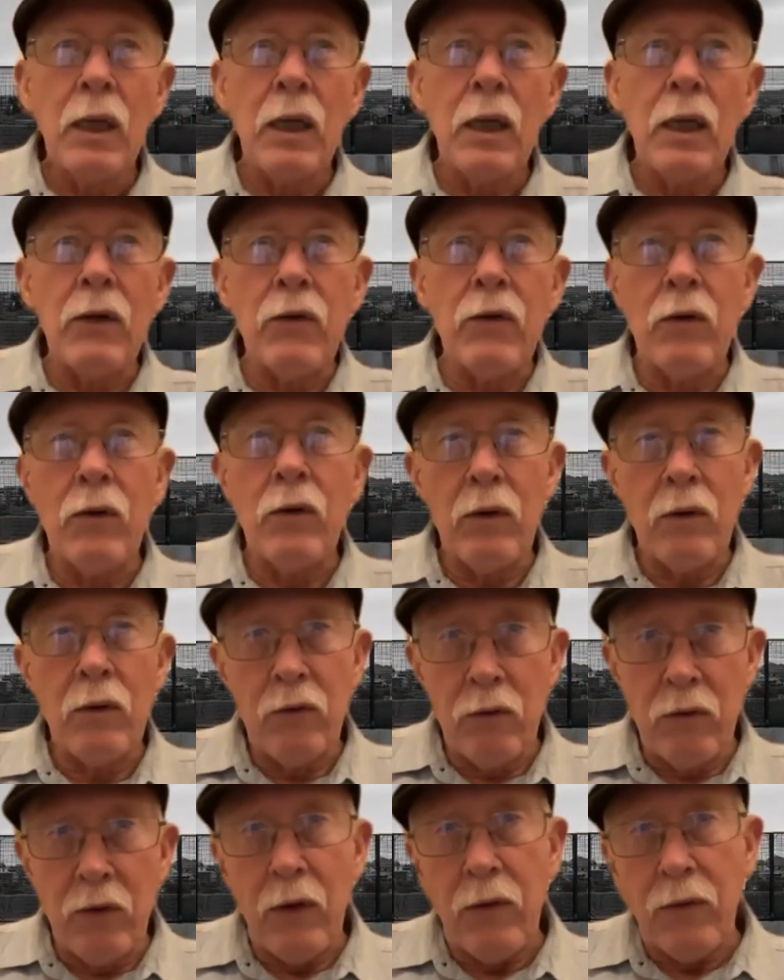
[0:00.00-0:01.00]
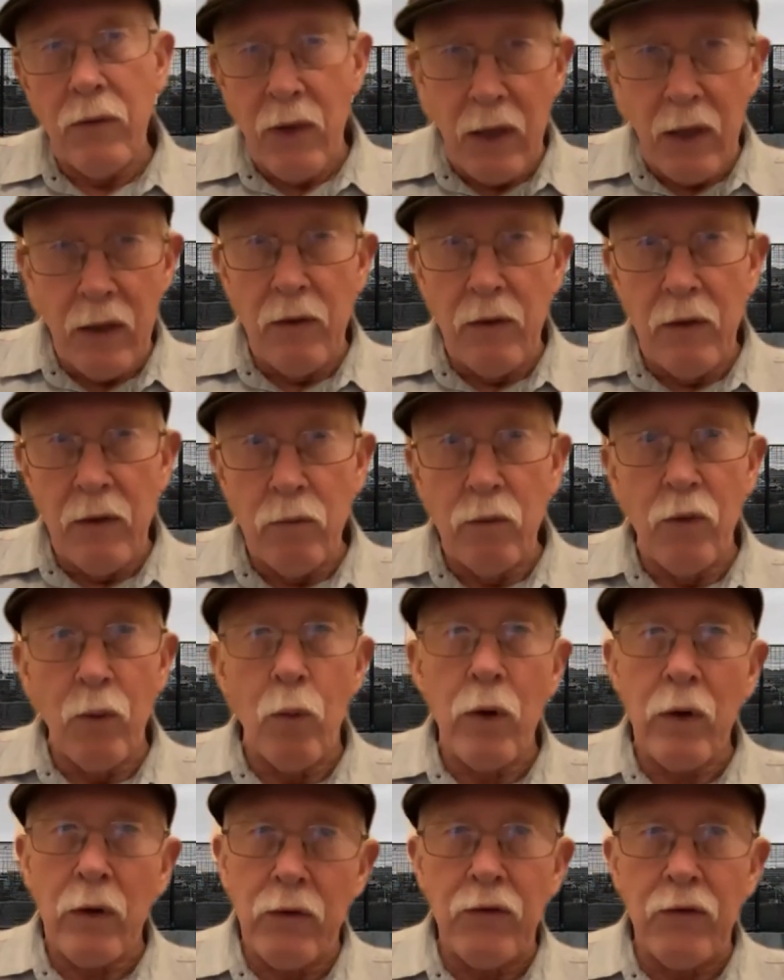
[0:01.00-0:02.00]
And the
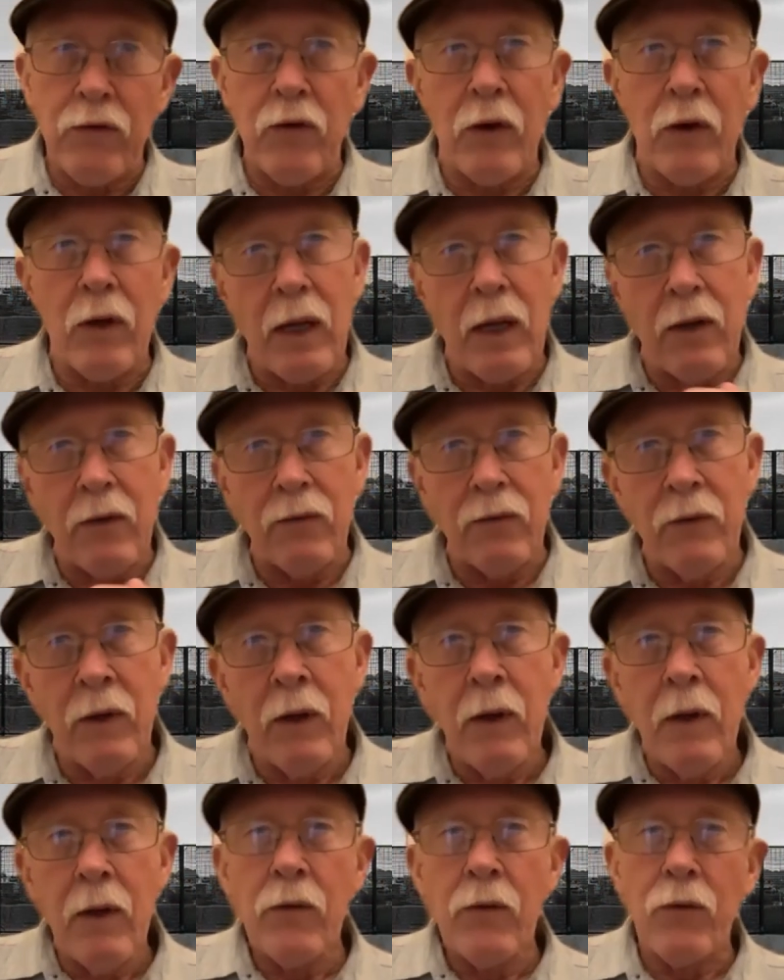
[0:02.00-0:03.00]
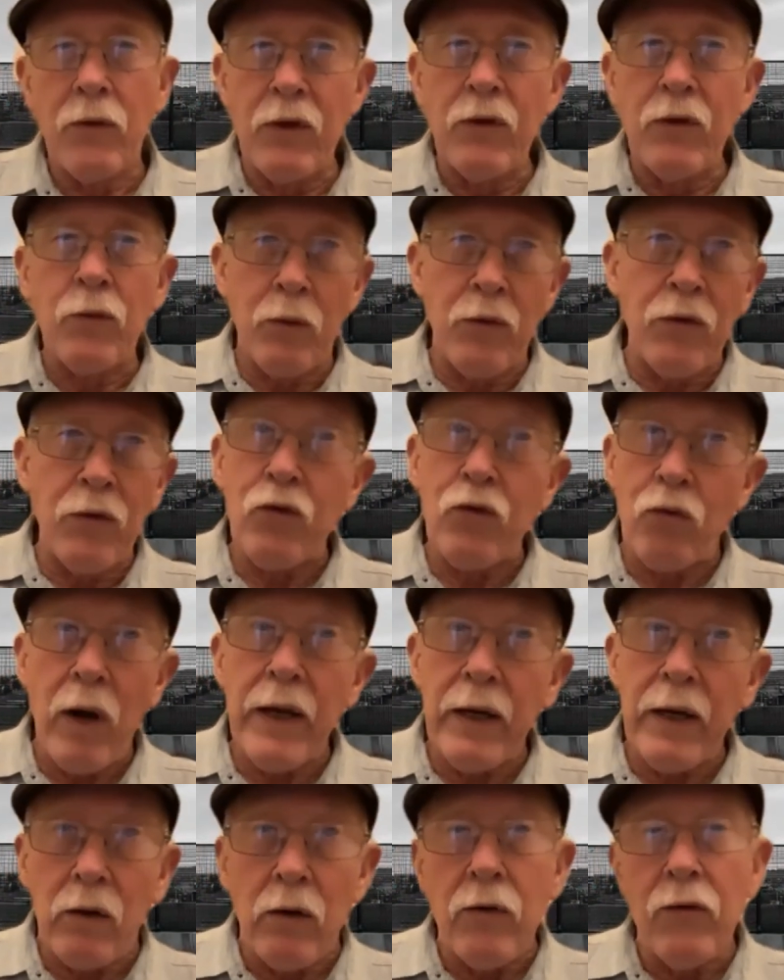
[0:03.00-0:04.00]
workers and these were the
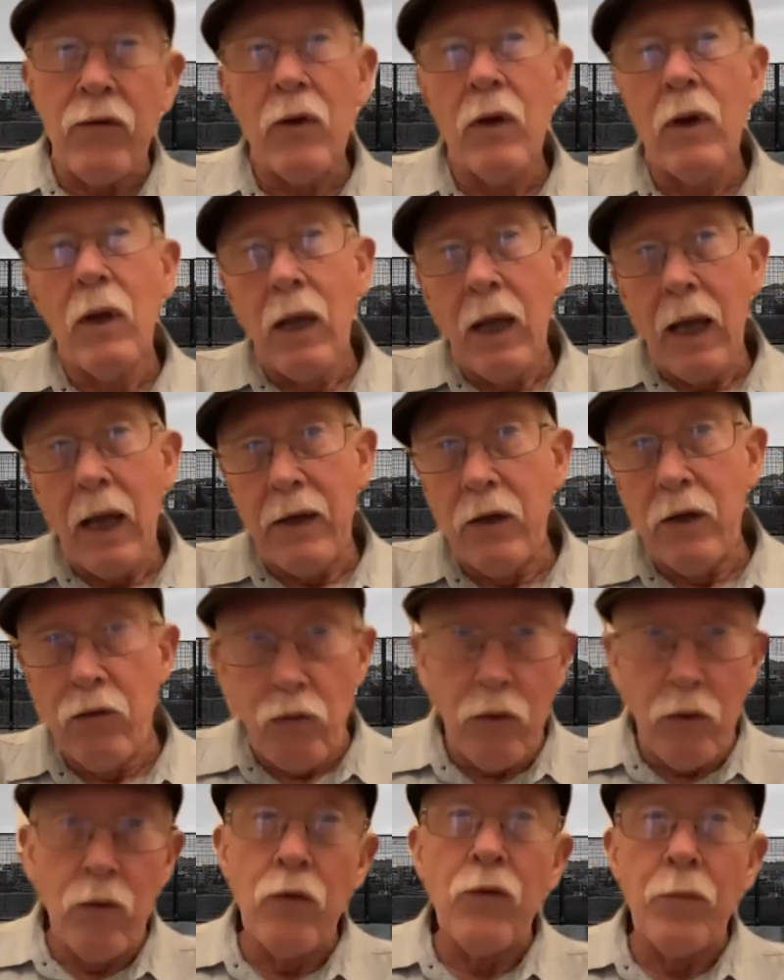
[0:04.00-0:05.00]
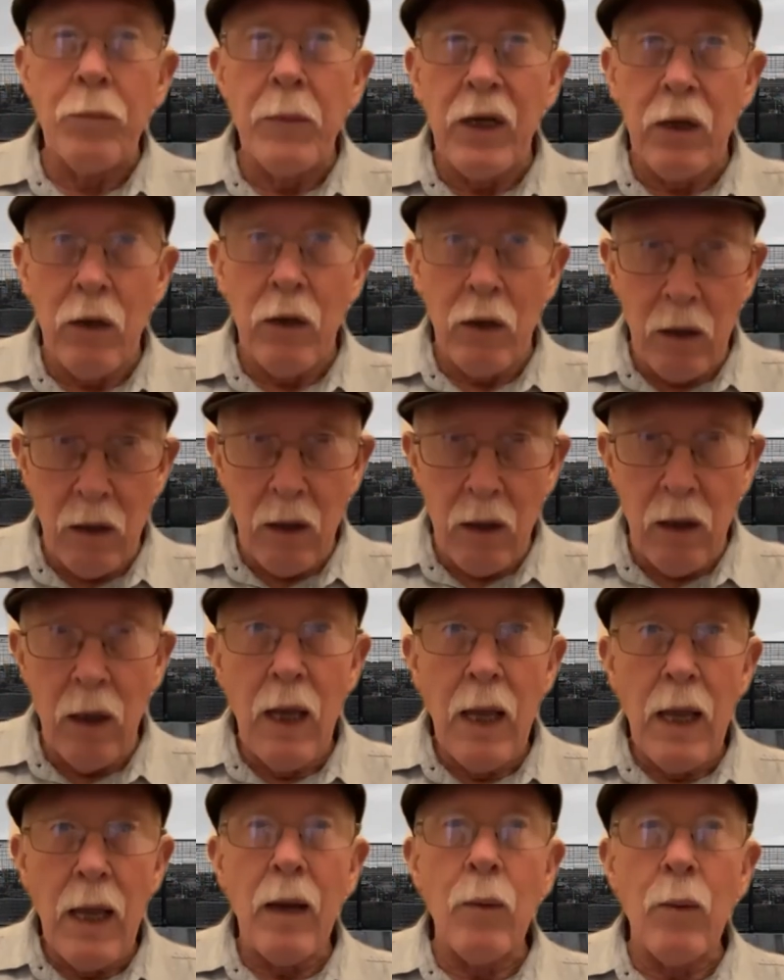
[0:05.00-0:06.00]
strikers had introduced me to
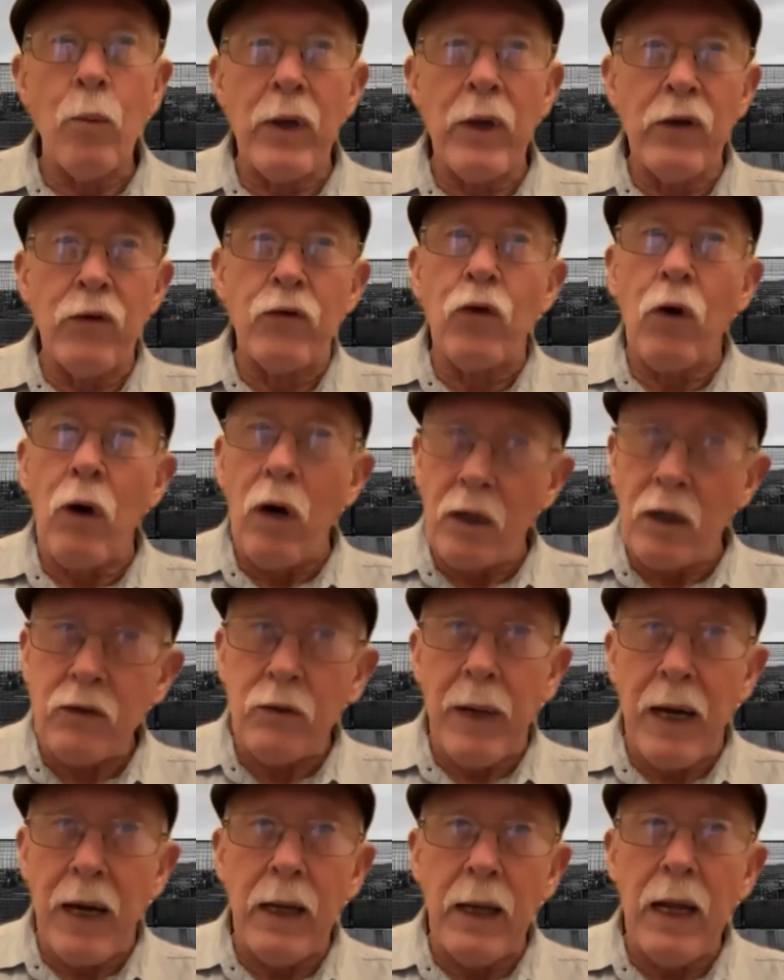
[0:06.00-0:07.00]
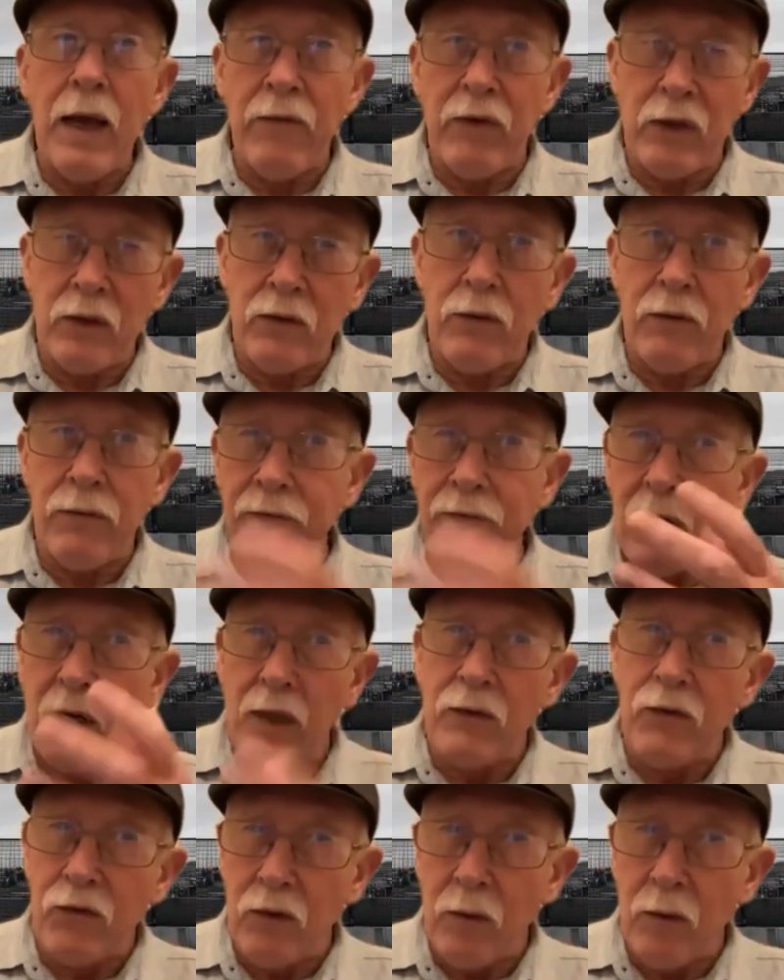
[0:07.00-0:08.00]
her and we had talked about having to
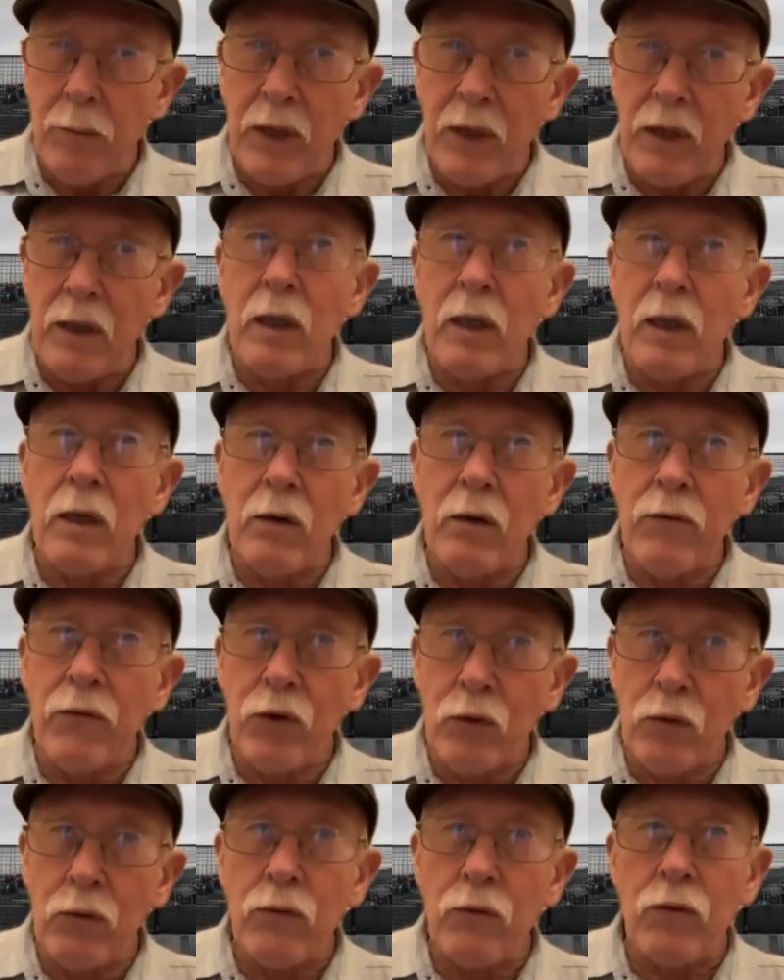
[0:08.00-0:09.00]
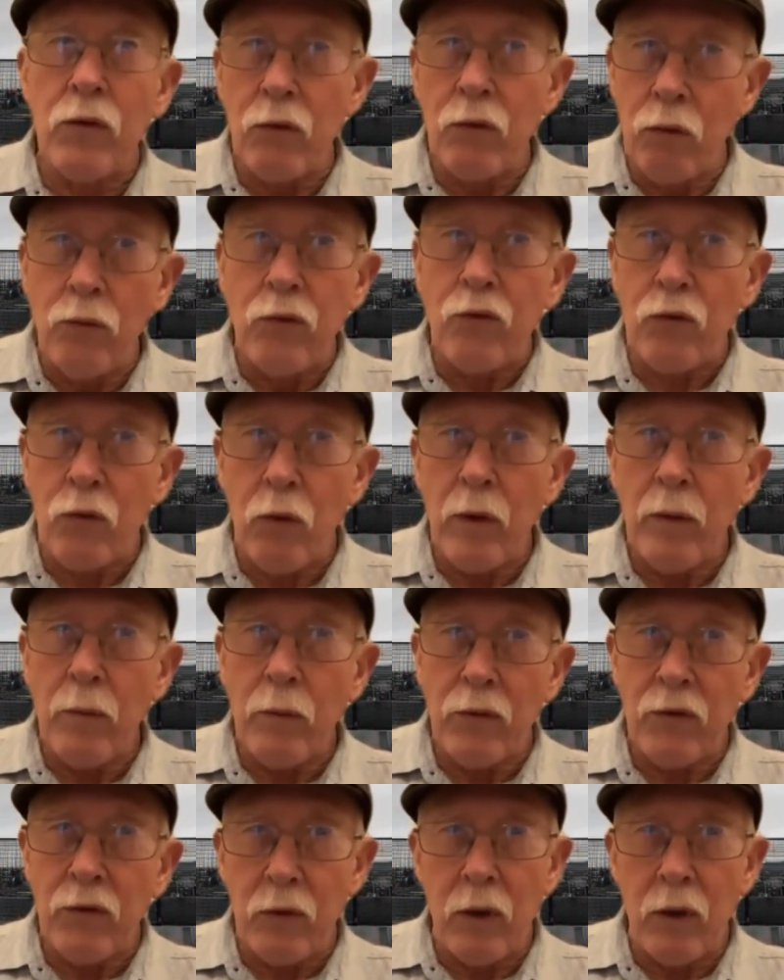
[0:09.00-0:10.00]
find somebody to interview to, whose story
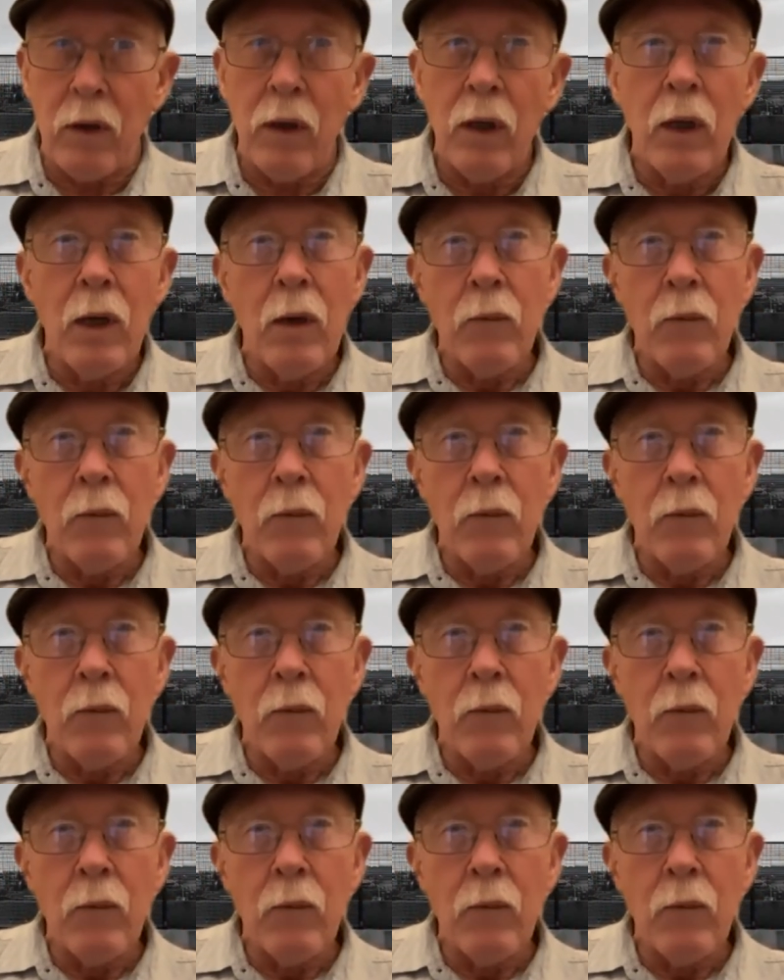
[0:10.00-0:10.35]
was going to